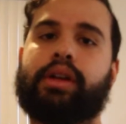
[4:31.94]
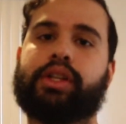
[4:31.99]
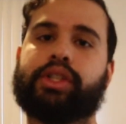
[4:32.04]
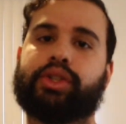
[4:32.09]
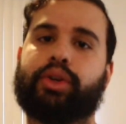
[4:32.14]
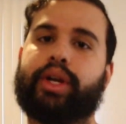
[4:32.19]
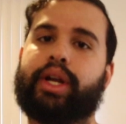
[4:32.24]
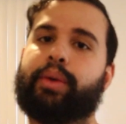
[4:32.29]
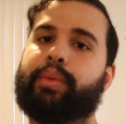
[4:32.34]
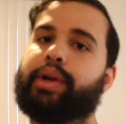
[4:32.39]

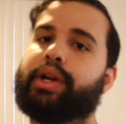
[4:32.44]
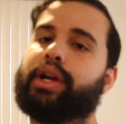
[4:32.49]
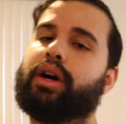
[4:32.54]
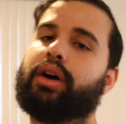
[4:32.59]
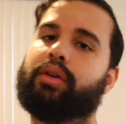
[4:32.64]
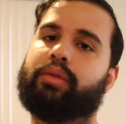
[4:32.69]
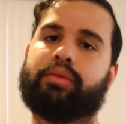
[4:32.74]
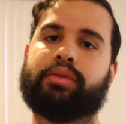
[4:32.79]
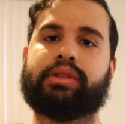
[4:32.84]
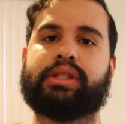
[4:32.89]
So here we
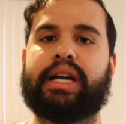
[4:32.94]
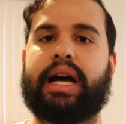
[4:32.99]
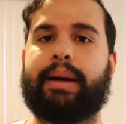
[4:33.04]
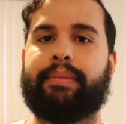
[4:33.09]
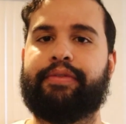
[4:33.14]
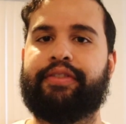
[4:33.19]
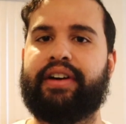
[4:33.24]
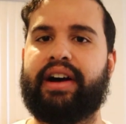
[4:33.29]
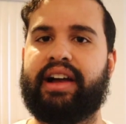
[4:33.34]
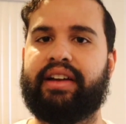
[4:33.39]
go,
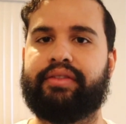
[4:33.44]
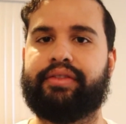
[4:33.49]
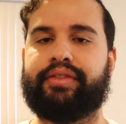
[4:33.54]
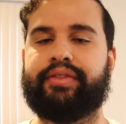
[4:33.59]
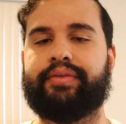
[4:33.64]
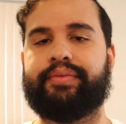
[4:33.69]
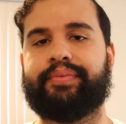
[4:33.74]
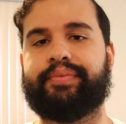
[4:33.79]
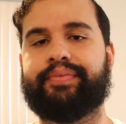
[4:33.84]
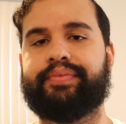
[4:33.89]
top 5.
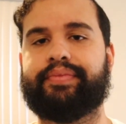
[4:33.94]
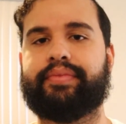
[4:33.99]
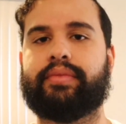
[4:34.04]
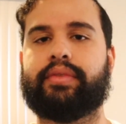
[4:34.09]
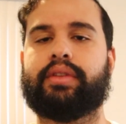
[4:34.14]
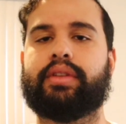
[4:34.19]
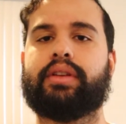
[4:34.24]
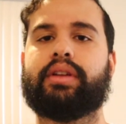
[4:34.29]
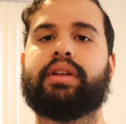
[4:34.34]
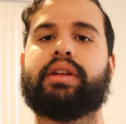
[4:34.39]

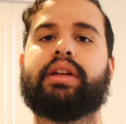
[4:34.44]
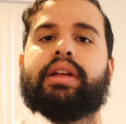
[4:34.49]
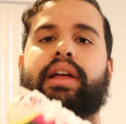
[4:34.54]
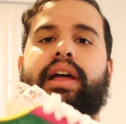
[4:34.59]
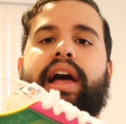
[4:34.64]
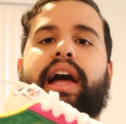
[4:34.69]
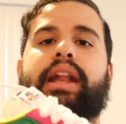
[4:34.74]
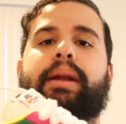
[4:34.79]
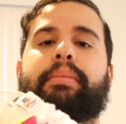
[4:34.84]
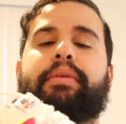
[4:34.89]

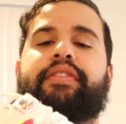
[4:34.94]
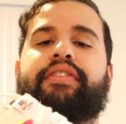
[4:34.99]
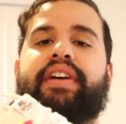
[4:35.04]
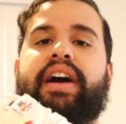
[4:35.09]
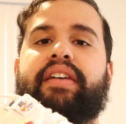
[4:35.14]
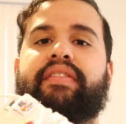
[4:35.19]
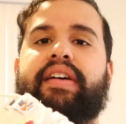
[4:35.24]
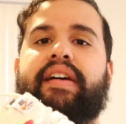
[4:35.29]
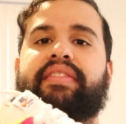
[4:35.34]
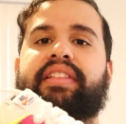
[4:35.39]
At number
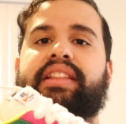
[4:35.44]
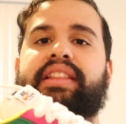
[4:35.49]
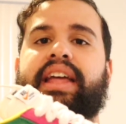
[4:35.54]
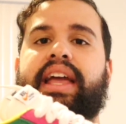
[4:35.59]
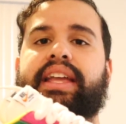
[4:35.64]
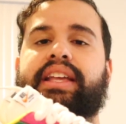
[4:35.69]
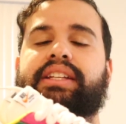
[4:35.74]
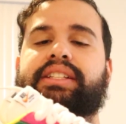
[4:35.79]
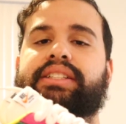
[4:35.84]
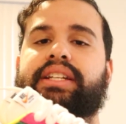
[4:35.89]
5, I have the
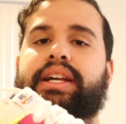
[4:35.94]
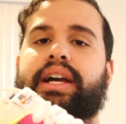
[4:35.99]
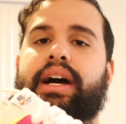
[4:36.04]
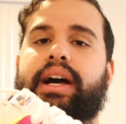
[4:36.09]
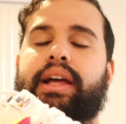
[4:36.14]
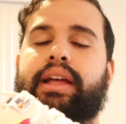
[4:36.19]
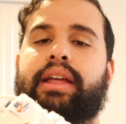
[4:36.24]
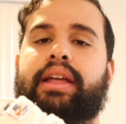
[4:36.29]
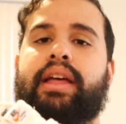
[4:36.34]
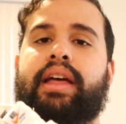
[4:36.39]
Nike
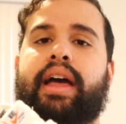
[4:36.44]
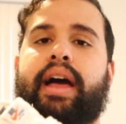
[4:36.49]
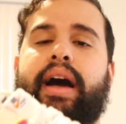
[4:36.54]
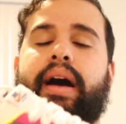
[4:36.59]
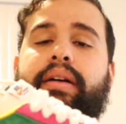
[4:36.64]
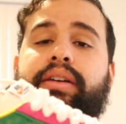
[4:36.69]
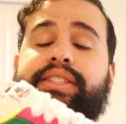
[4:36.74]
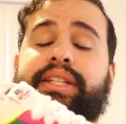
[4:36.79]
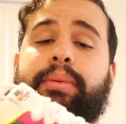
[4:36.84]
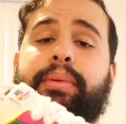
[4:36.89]
Sakai.
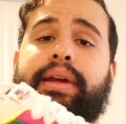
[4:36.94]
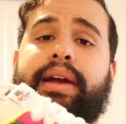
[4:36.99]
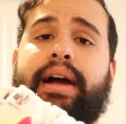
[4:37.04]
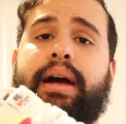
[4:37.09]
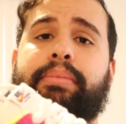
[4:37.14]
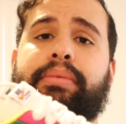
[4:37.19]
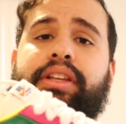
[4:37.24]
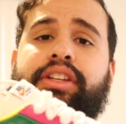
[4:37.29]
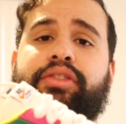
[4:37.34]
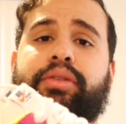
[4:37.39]
I was able to
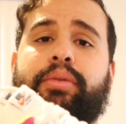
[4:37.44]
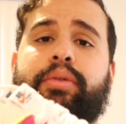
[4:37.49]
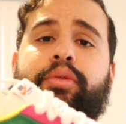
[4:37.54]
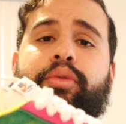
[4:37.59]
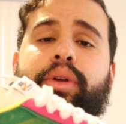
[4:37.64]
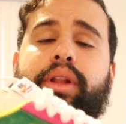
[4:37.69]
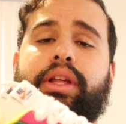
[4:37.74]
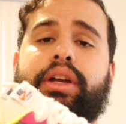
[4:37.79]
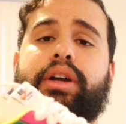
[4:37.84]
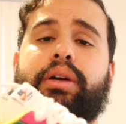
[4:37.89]
cop this for a
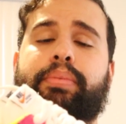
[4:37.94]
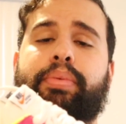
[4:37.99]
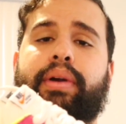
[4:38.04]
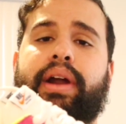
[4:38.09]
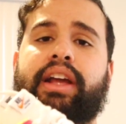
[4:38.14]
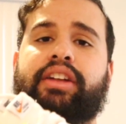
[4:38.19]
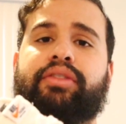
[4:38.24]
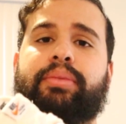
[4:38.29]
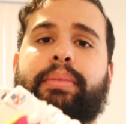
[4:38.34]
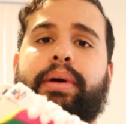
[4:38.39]
really good
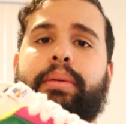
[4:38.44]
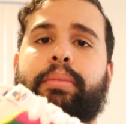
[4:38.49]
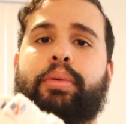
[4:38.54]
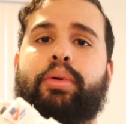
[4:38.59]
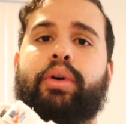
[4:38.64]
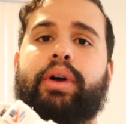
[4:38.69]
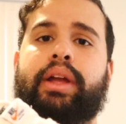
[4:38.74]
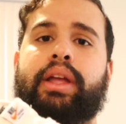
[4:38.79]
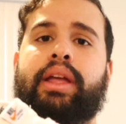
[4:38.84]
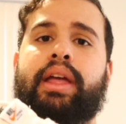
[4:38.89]
price from my
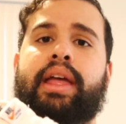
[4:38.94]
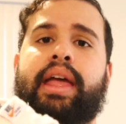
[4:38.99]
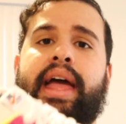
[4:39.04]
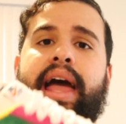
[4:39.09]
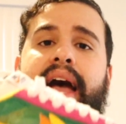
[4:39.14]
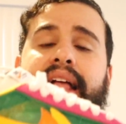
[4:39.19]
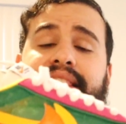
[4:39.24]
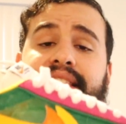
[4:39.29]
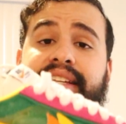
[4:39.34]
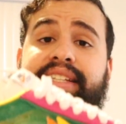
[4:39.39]
boy
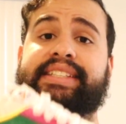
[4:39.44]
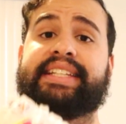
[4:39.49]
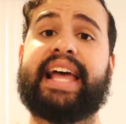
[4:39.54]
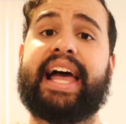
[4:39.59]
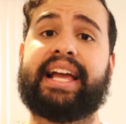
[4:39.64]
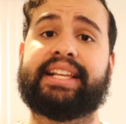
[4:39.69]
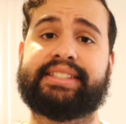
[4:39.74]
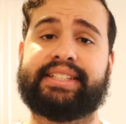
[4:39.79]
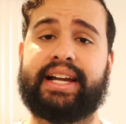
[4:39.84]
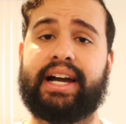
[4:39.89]
at the
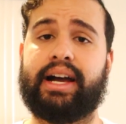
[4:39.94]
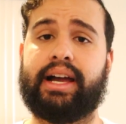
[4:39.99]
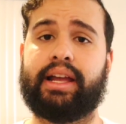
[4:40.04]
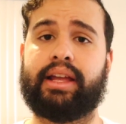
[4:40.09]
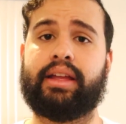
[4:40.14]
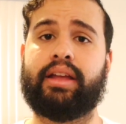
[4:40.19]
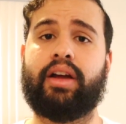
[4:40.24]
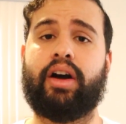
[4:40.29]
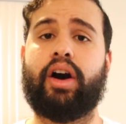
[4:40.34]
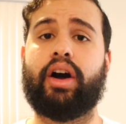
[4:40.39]
Sax
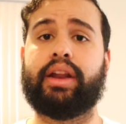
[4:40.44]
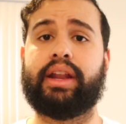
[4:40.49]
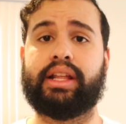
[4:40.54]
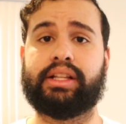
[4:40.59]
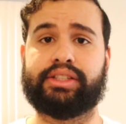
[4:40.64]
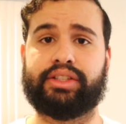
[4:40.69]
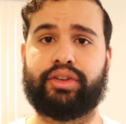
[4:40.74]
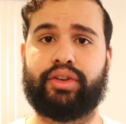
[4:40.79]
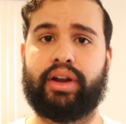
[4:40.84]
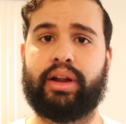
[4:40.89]
Guy on
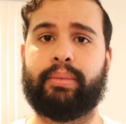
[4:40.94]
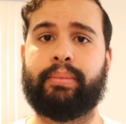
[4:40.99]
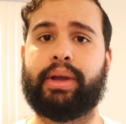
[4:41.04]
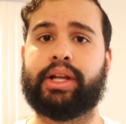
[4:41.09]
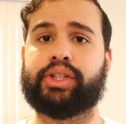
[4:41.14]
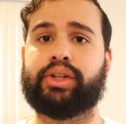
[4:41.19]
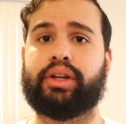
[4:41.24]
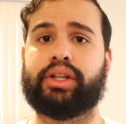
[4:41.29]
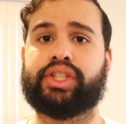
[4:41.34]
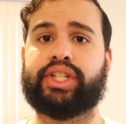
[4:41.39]
Instagram.
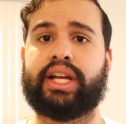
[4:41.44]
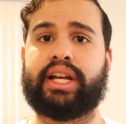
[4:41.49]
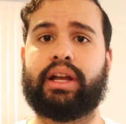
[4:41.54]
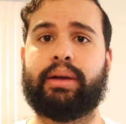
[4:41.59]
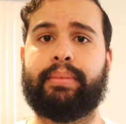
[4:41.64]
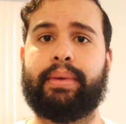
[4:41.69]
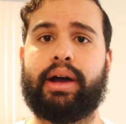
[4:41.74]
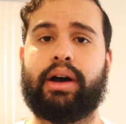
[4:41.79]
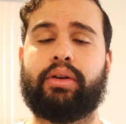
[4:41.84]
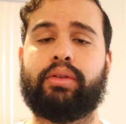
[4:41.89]
Make sure to check
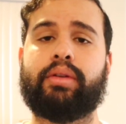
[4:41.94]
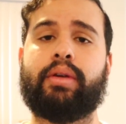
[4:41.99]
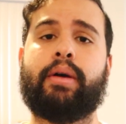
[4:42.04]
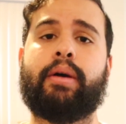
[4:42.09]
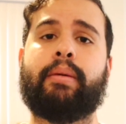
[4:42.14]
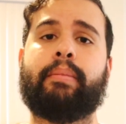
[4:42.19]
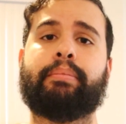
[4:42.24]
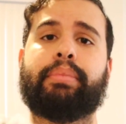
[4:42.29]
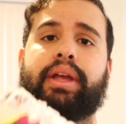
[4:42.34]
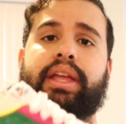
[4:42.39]
him out.
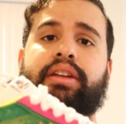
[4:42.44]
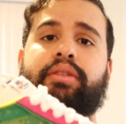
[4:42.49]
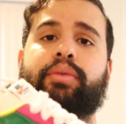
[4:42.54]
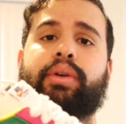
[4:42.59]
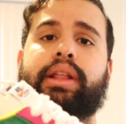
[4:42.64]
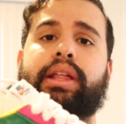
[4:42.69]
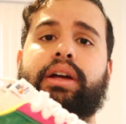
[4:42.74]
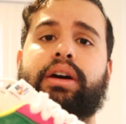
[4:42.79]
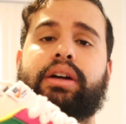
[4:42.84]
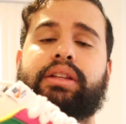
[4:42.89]
But he
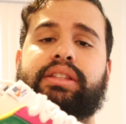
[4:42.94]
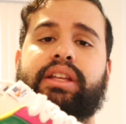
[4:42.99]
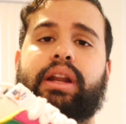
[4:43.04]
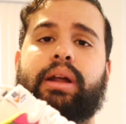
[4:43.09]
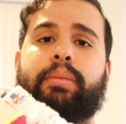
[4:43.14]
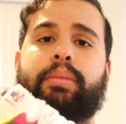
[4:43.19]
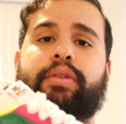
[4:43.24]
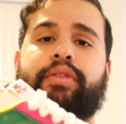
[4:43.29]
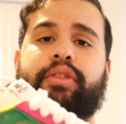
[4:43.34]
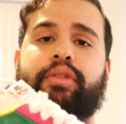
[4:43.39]
really hooked it
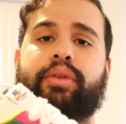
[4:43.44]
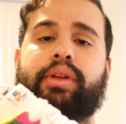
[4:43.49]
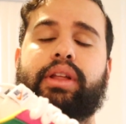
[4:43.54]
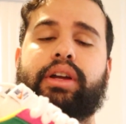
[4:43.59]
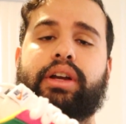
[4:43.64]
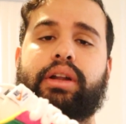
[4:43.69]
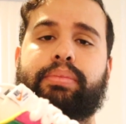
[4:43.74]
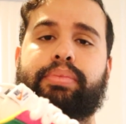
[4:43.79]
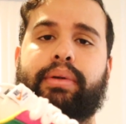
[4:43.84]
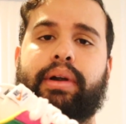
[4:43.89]
up with a really
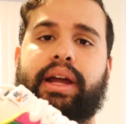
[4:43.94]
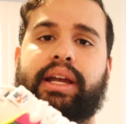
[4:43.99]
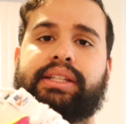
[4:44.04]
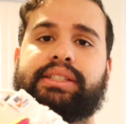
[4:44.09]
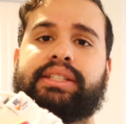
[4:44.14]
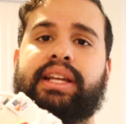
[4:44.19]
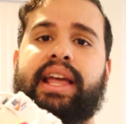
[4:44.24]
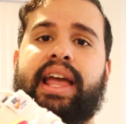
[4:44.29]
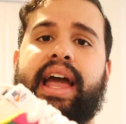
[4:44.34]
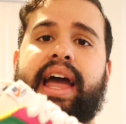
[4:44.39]
good
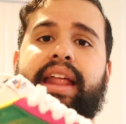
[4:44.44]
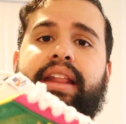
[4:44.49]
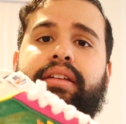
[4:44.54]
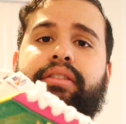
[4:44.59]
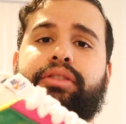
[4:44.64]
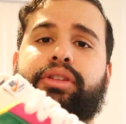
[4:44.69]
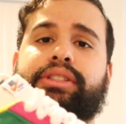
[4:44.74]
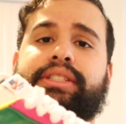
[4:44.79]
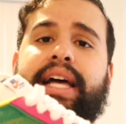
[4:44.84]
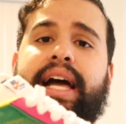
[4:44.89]
price, and
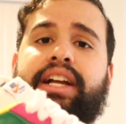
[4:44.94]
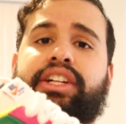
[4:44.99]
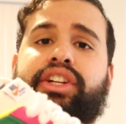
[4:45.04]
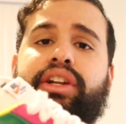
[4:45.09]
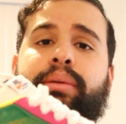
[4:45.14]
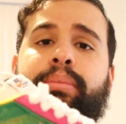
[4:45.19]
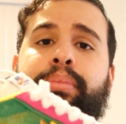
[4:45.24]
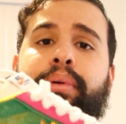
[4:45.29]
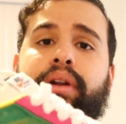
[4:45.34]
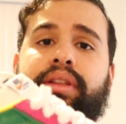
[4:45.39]
this was
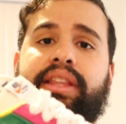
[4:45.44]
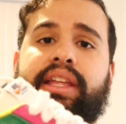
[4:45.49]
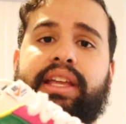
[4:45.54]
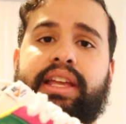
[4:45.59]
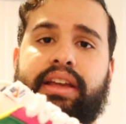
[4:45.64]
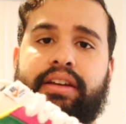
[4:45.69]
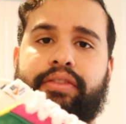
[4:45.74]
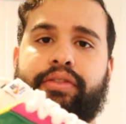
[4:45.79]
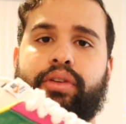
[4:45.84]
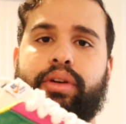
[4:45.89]
actually a birthday
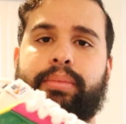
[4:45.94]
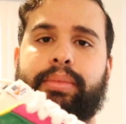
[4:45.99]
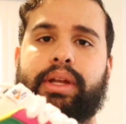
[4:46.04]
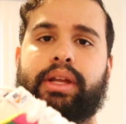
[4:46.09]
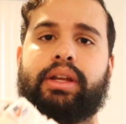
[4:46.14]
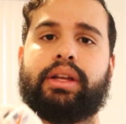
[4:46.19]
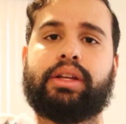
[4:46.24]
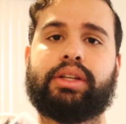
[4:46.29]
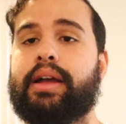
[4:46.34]
gift for me.